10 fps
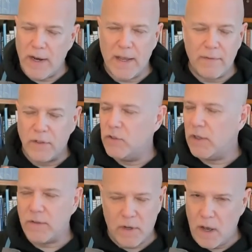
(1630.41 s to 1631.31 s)
It gives it
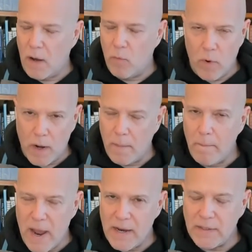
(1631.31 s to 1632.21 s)
just an
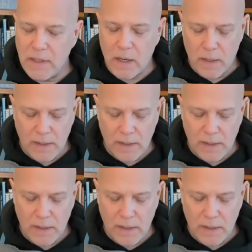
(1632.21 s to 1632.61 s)
amazing